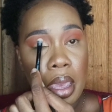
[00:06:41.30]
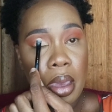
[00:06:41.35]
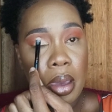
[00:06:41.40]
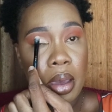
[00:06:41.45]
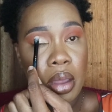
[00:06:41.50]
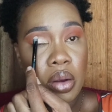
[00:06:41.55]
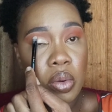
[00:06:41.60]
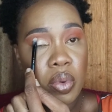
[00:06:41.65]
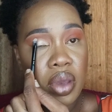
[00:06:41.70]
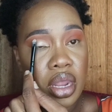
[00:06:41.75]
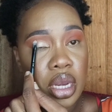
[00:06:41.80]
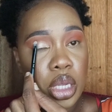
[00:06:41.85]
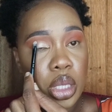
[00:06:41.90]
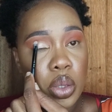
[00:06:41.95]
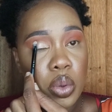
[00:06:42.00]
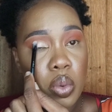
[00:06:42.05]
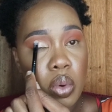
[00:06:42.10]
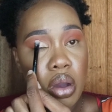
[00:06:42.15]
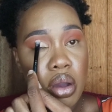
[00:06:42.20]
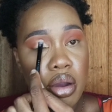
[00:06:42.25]
And when
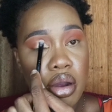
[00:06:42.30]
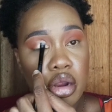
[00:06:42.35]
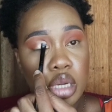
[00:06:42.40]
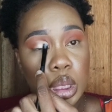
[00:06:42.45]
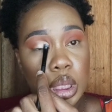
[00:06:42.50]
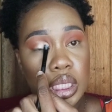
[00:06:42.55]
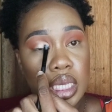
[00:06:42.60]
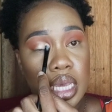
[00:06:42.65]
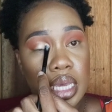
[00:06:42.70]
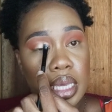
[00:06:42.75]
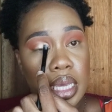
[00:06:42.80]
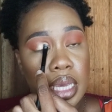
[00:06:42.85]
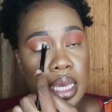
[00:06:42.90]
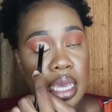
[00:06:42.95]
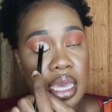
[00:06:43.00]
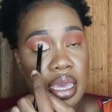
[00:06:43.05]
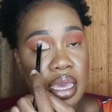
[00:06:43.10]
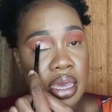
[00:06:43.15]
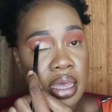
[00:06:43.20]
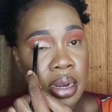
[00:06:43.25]
you are
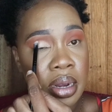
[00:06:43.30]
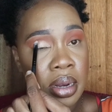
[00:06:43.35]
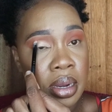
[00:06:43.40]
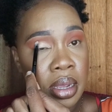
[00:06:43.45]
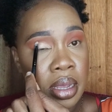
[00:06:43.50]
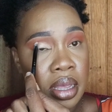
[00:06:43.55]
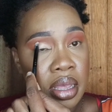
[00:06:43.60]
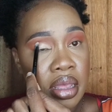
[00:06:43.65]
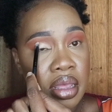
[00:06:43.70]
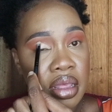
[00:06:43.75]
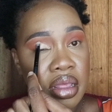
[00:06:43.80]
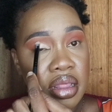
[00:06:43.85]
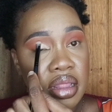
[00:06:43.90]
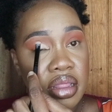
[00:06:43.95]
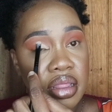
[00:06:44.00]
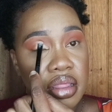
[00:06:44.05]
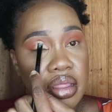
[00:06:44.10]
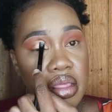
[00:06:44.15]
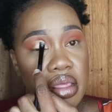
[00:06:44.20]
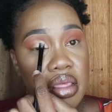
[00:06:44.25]
taking in
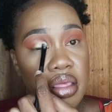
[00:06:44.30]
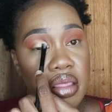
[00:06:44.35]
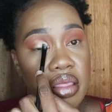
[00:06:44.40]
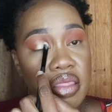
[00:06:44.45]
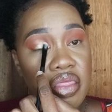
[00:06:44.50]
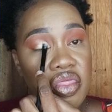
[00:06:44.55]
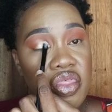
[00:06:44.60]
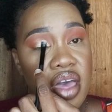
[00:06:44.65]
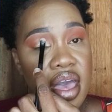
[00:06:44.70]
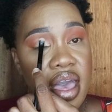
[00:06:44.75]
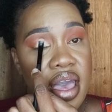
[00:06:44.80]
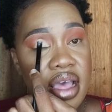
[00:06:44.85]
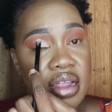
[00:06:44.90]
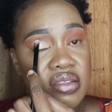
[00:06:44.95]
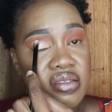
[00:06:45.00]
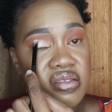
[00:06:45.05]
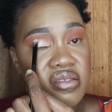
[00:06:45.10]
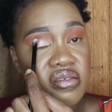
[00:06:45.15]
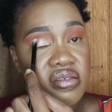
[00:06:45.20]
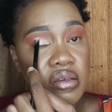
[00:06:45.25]

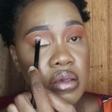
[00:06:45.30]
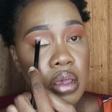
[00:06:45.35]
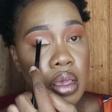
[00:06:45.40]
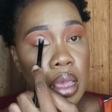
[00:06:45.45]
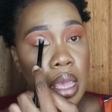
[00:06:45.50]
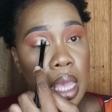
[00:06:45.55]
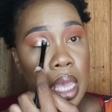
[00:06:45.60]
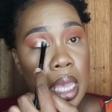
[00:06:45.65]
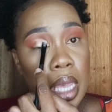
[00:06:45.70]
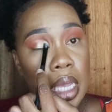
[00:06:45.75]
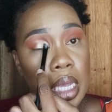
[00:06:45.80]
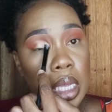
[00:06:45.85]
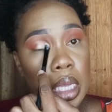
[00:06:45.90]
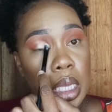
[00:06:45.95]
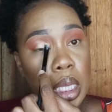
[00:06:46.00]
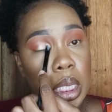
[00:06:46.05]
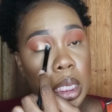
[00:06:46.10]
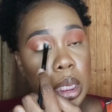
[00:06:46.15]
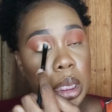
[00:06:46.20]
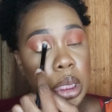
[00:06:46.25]
that
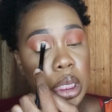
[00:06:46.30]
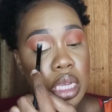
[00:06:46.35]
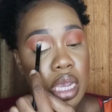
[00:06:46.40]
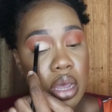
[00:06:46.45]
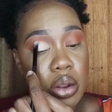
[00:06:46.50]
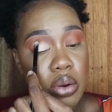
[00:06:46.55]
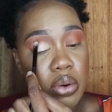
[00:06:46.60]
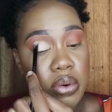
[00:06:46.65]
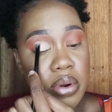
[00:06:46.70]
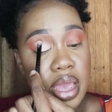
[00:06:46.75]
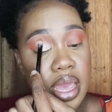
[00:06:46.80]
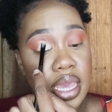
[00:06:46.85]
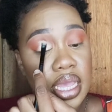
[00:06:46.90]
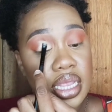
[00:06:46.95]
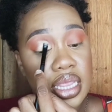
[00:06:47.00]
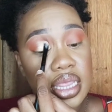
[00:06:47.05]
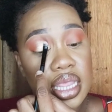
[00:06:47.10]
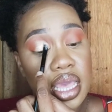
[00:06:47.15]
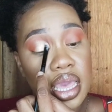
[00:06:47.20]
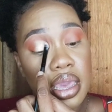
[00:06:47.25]
shadow right
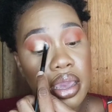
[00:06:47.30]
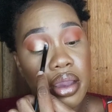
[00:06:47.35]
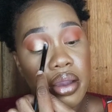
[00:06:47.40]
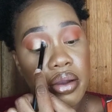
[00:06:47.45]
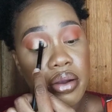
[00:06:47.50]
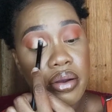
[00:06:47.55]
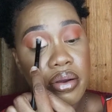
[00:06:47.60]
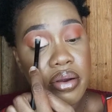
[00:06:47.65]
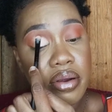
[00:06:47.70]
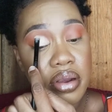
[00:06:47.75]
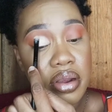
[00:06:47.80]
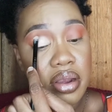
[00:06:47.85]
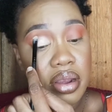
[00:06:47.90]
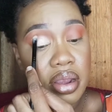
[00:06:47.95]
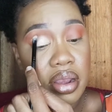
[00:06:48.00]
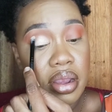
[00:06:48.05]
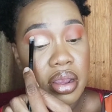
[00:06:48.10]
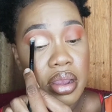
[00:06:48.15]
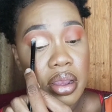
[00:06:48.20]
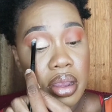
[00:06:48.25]
there,
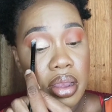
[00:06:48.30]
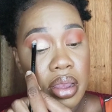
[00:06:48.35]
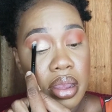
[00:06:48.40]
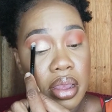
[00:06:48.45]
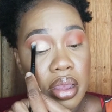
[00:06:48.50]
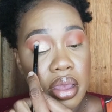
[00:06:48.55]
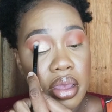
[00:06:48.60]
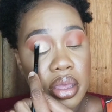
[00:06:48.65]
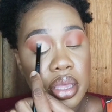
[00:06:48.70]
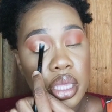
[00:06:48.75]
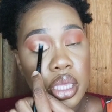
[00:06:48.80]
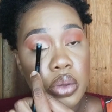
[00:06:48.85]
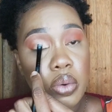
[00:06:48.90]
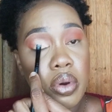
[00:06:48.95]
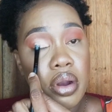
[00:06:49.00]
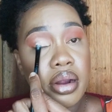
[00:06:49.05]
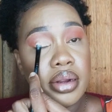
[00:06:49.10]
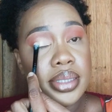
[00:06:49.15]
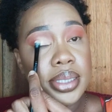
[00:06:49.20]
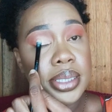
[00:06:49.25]

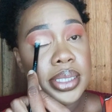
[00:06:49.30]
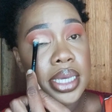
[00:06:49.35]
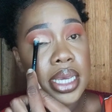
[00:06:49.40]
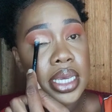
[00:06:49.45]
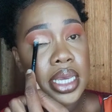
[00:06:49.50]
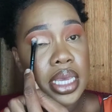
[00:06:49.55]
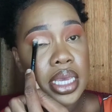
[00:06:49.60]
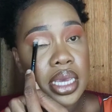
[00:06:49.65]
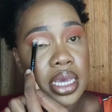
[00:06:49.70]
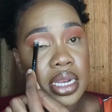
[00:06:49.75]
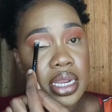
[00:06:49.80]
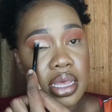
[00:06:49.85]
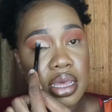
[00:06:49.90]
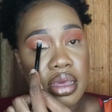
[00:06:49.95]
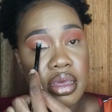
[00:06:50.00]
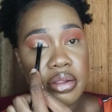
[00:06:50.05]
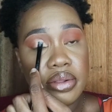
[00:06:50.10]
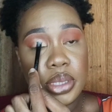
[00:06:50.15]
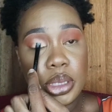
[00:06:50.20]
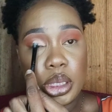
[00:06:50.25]
you are taking it
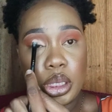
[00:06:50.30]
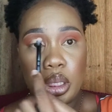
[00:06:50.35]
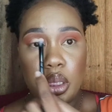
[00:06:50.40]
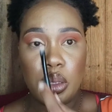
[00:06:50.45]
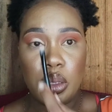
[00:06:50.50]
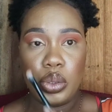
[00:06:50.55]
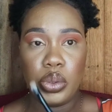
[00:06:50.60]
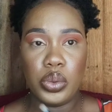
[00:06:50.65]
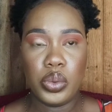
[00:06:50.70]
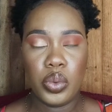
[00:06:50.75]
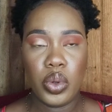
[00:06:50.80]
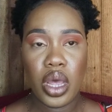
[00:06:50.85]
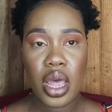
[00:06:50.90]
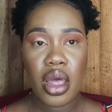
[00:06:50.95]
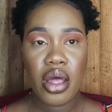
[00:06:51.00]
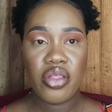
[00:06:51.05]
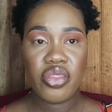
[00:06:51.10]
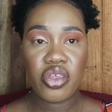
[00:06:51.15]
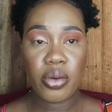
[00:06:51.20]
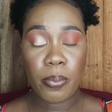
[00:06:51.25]
into
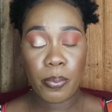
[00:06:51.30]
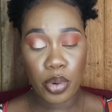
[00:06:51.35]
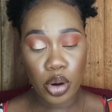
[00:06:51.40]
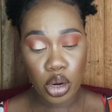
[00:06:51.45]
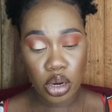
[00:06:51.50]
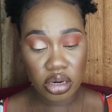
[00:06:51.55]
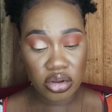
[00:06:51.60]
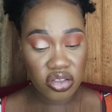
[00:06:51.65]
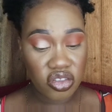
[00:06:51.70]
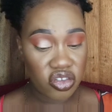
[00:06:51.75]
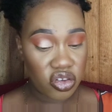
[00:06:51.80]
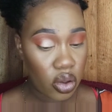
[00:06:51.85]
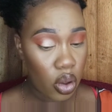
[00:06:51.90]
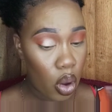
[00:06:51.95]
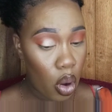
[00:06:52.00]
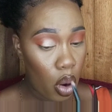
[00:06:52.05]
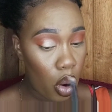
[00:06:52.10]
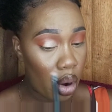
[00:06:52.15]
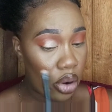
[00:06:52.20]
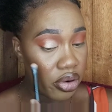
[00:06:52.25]
the burnt
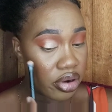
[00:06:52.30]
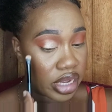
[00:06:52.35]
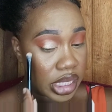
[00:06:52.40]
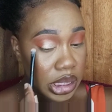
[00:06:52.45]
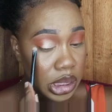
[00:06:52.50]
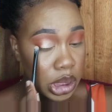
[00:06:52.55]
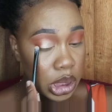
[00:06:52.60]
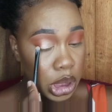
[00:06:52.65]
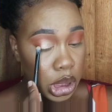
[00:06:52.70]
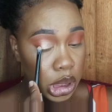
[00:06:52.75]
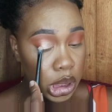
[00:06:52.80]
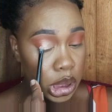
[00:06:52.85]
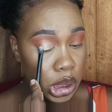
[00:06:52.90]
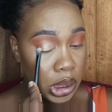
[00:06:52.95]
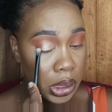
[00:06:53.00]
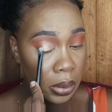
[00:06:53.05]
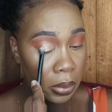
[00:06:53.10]
orange.